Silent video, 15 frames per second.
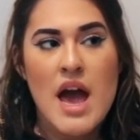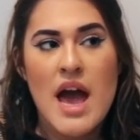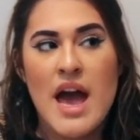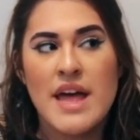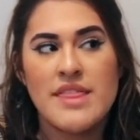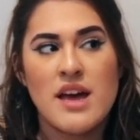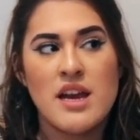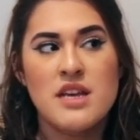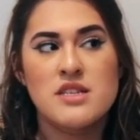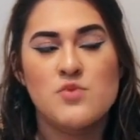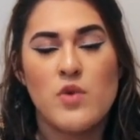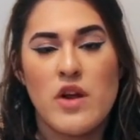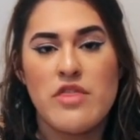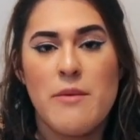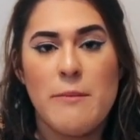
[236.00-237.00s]
And that is
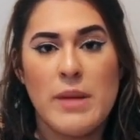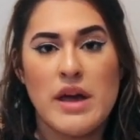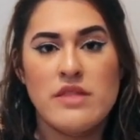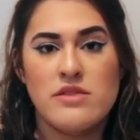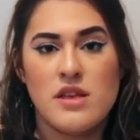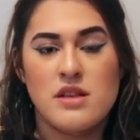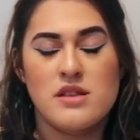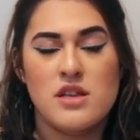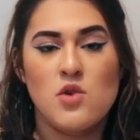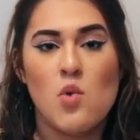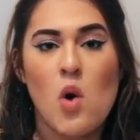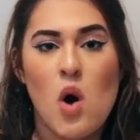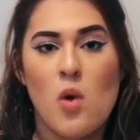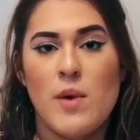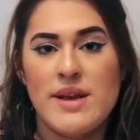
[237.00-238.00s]
one of the main things that you
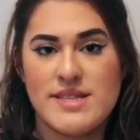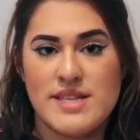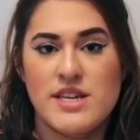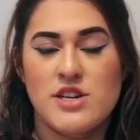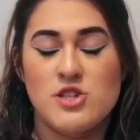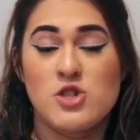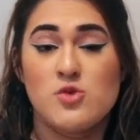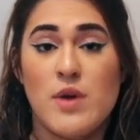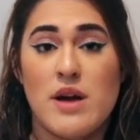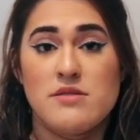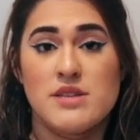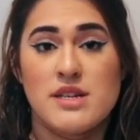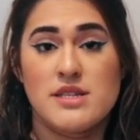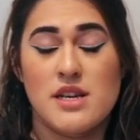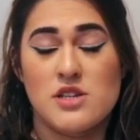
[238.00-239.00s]
always hear
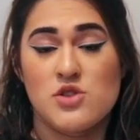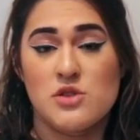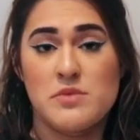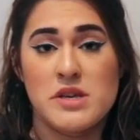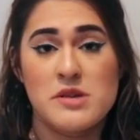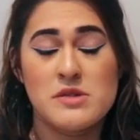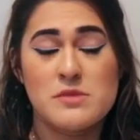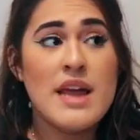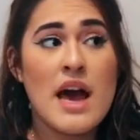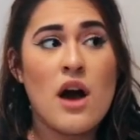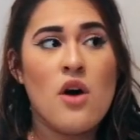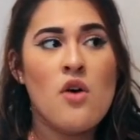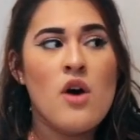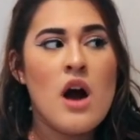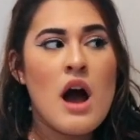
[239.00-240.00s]
surrounding sexual abuse.
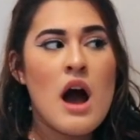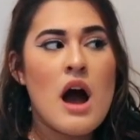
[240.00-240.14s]
Now,